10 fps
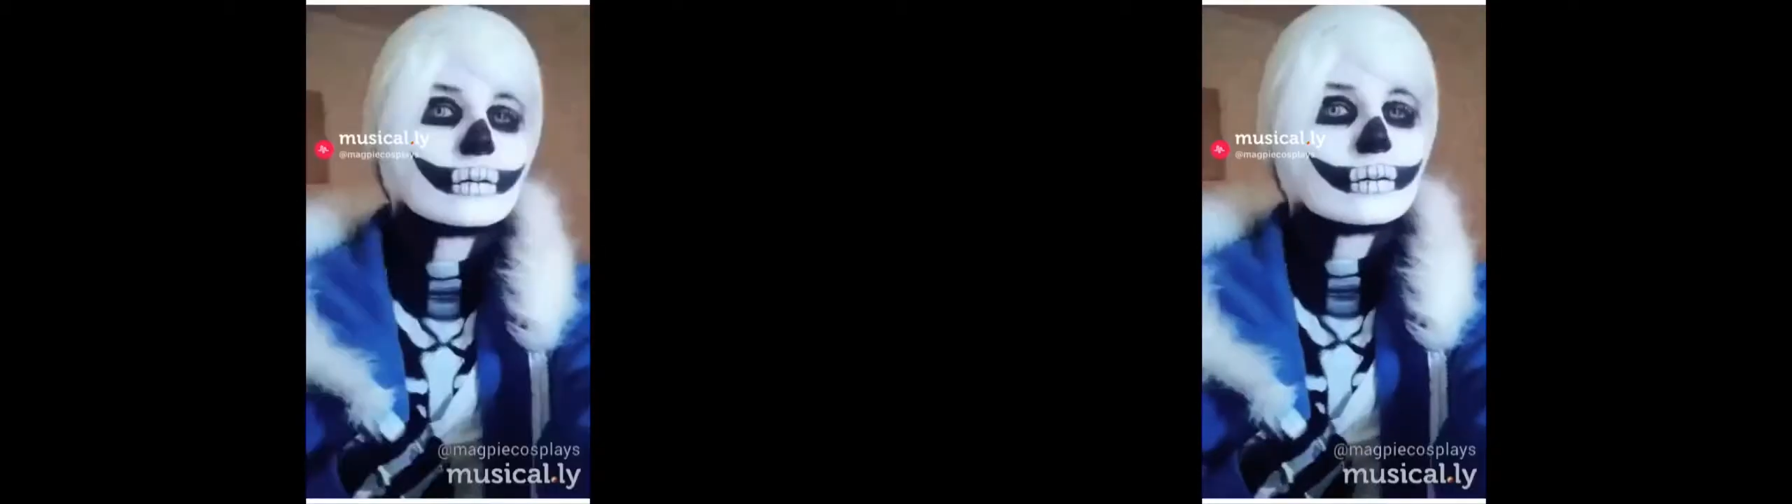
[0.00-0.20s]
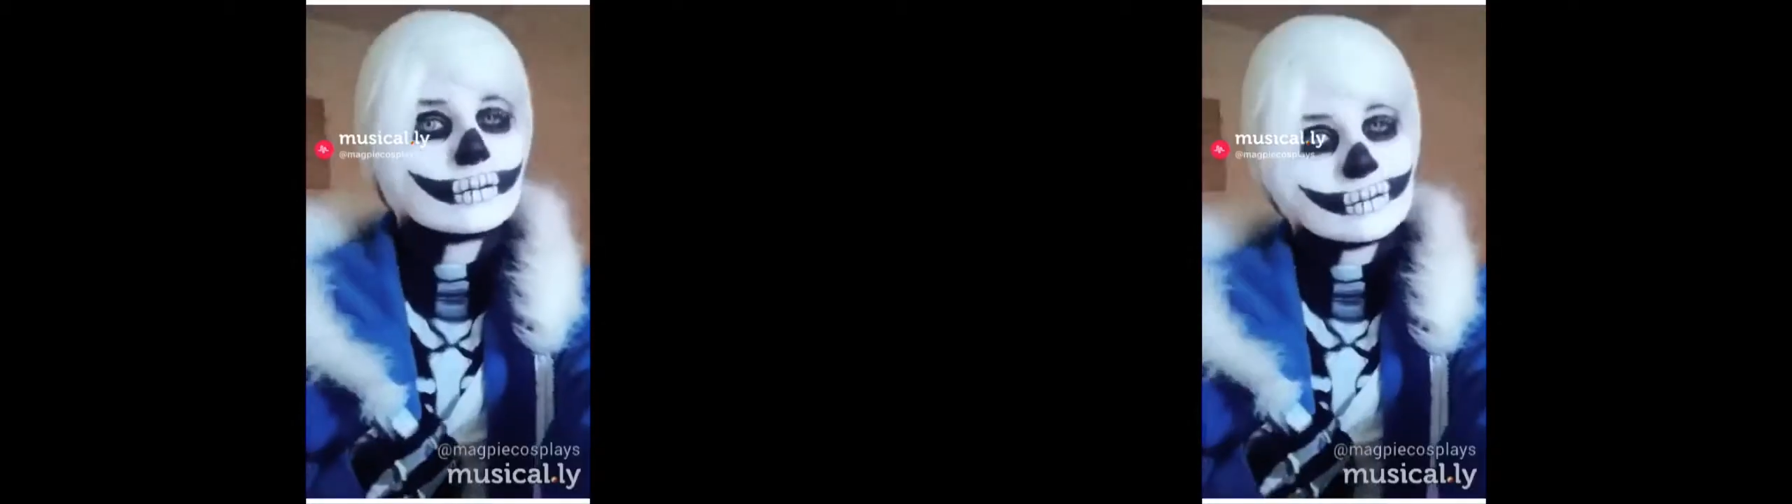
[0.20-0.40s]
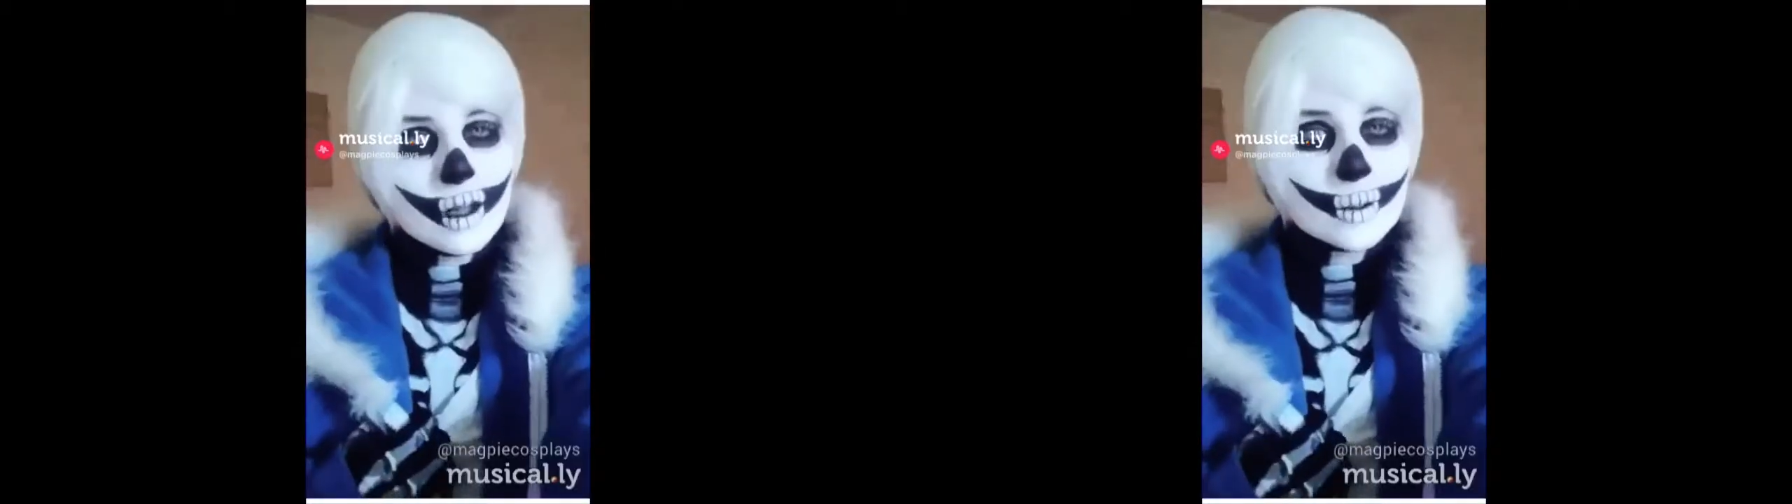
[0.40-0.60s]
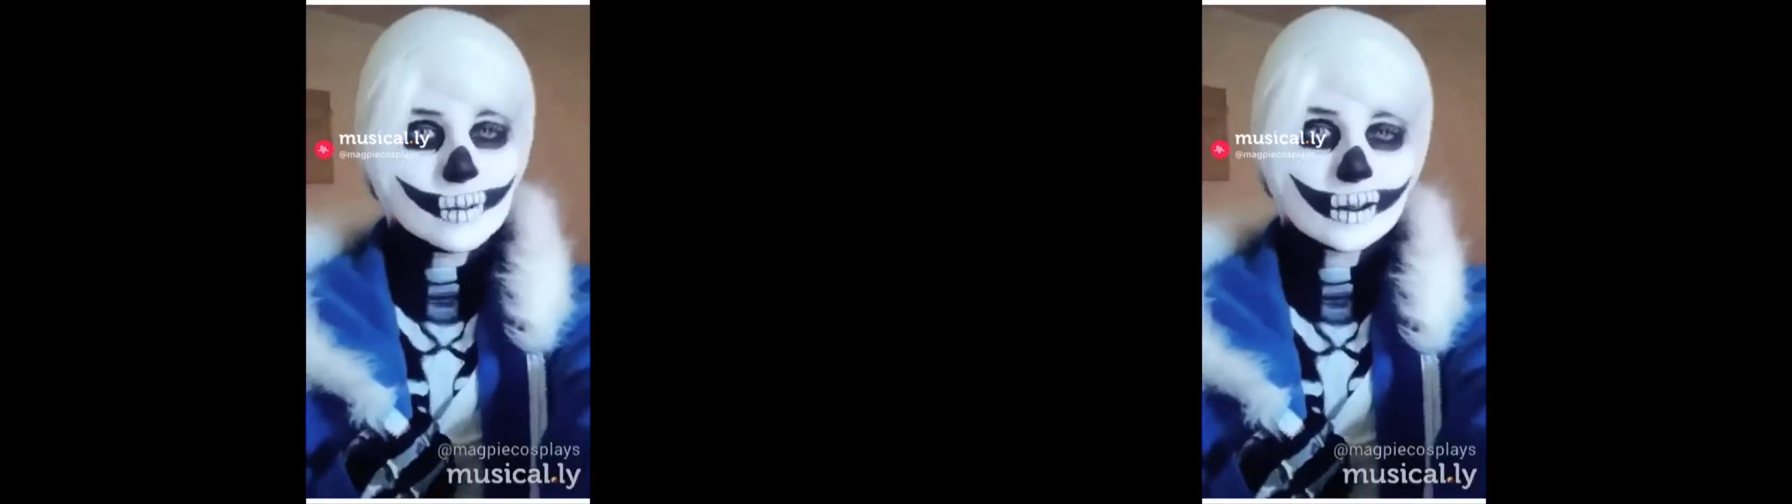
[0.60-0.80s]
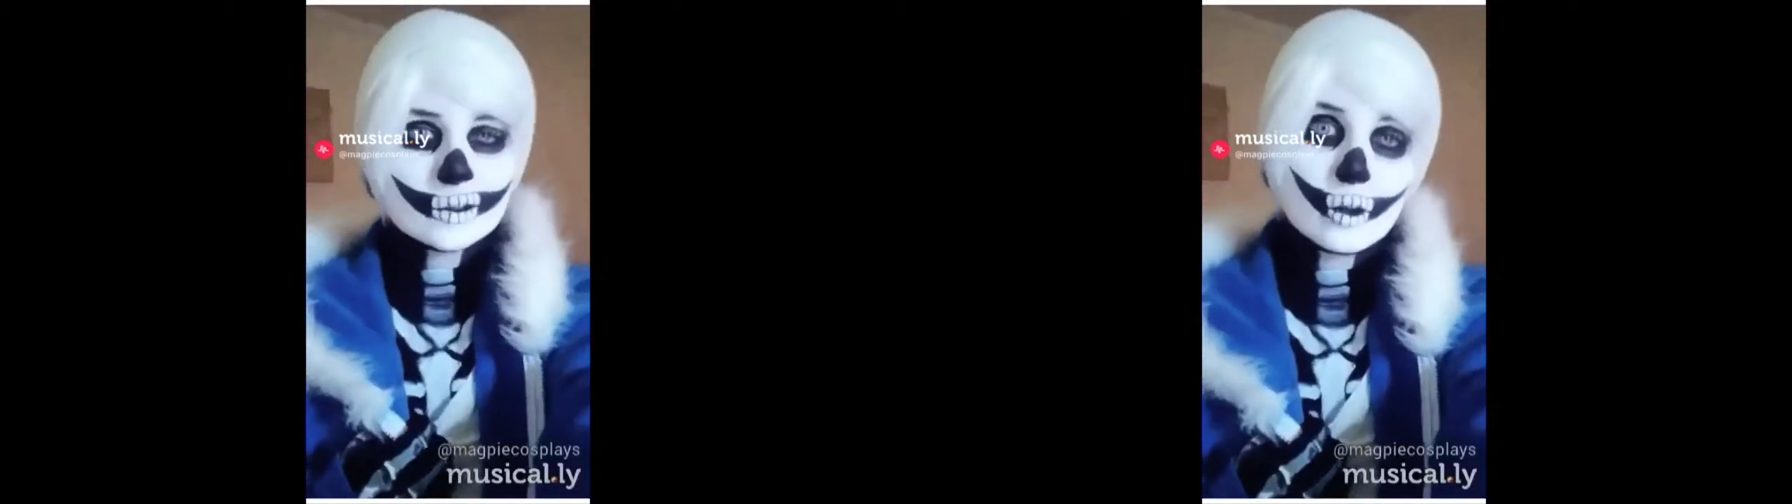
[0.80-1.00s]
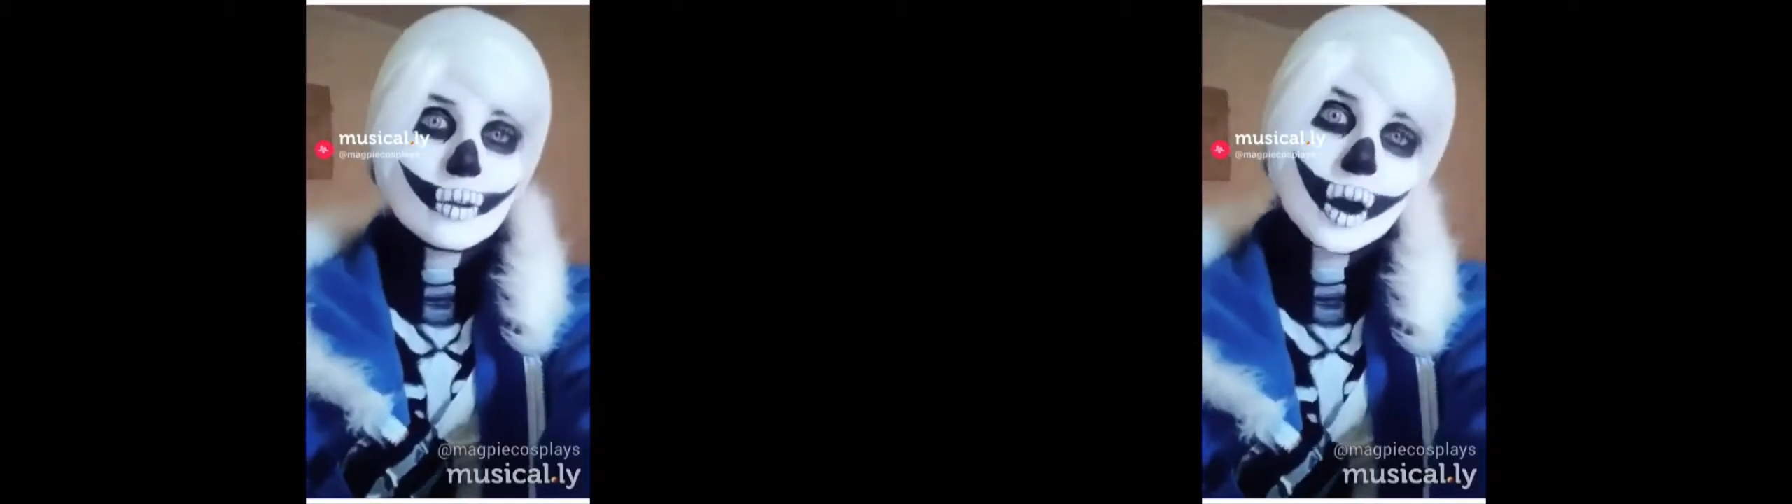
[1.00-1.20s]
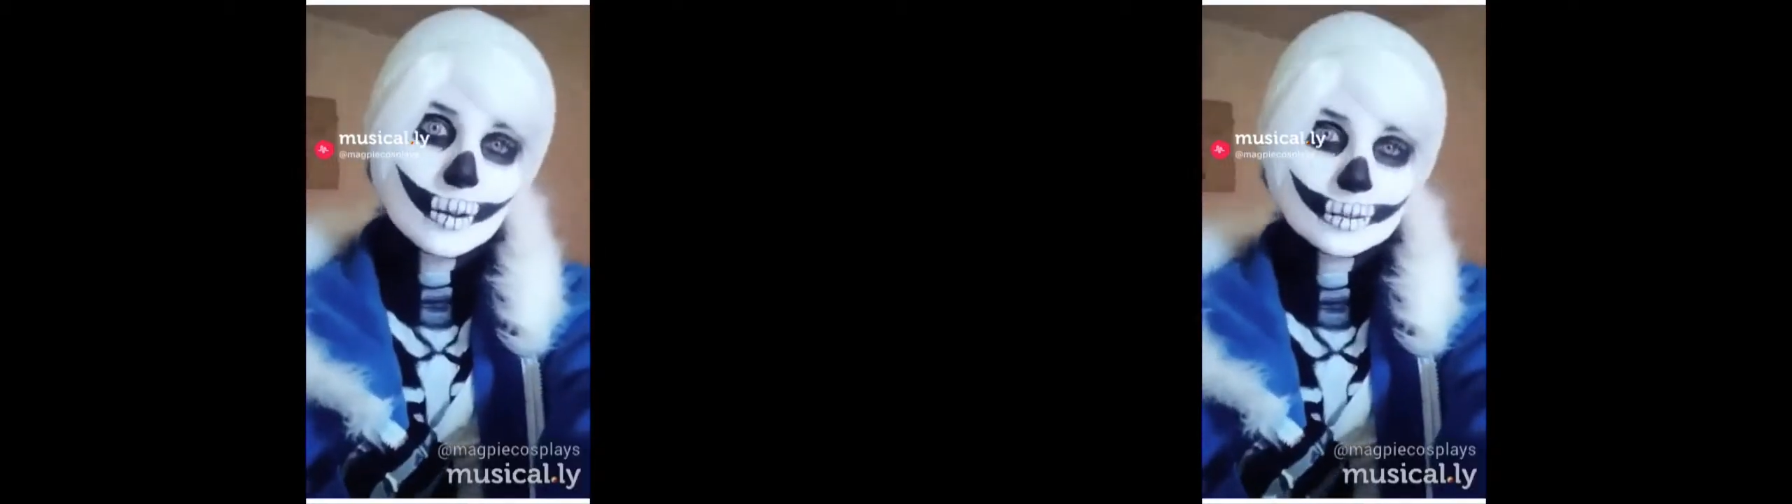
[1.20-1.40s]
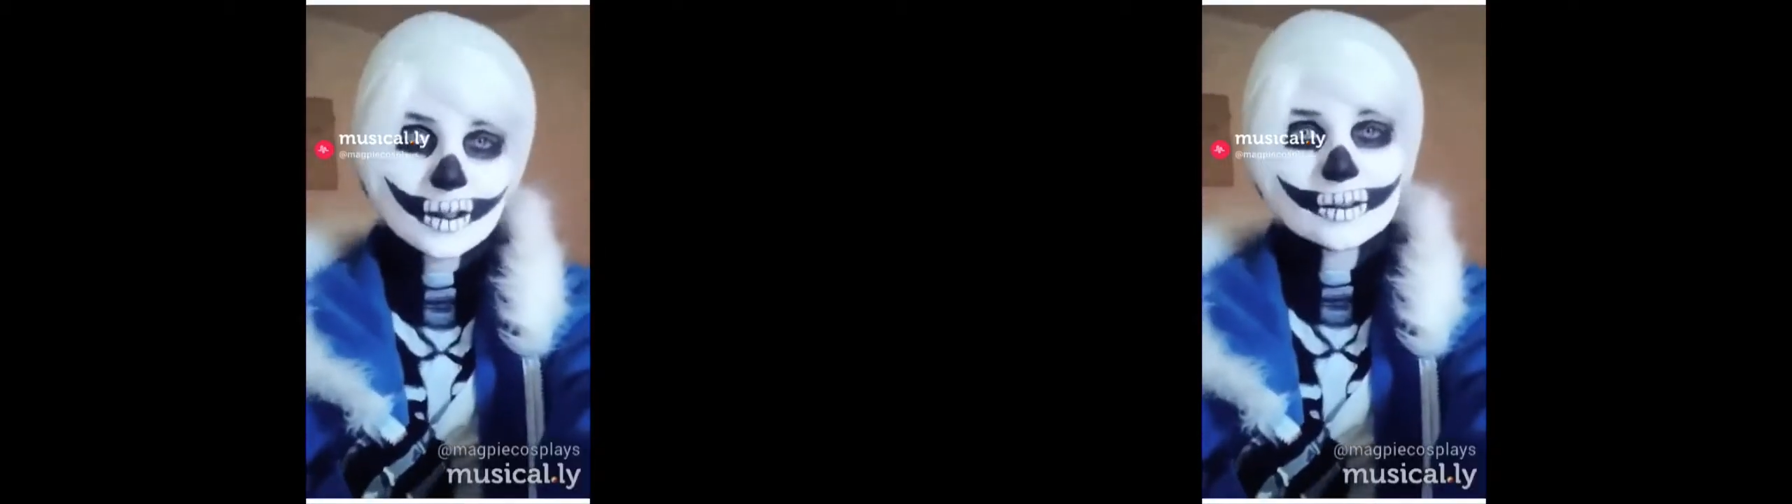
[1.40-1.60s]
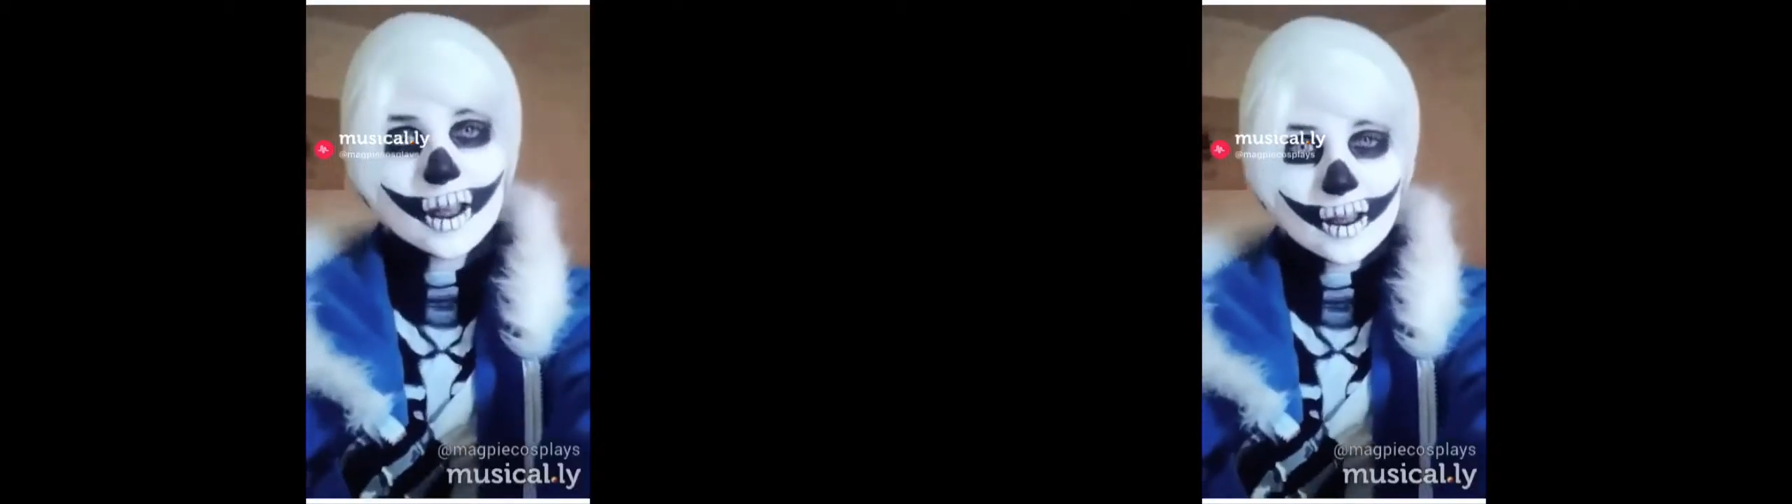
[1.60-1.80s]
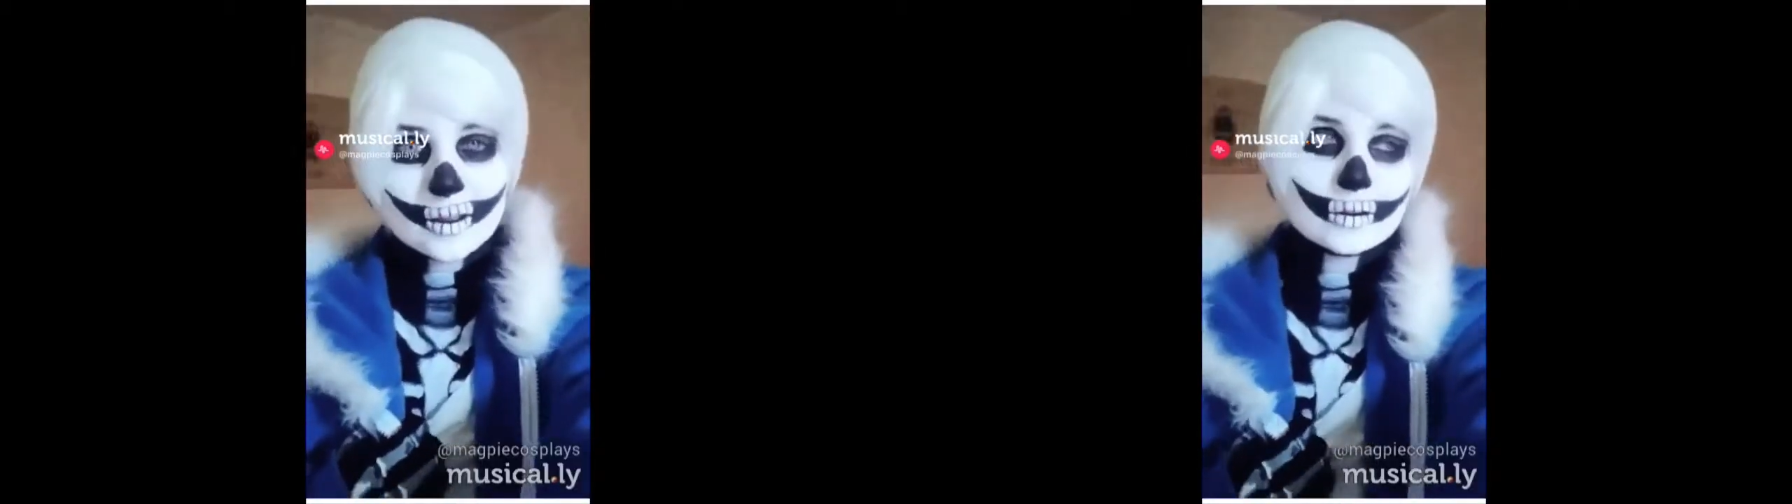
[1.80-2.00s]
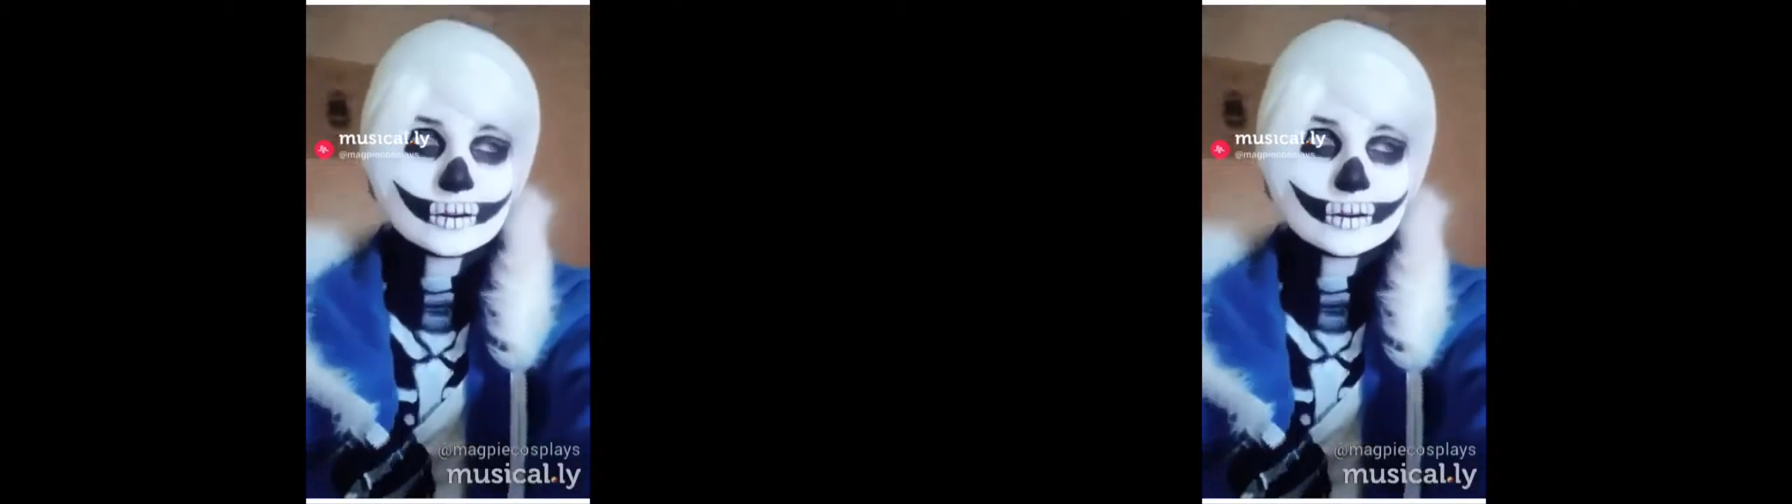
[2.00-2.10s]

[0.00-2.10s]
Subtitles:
Make you pop like that!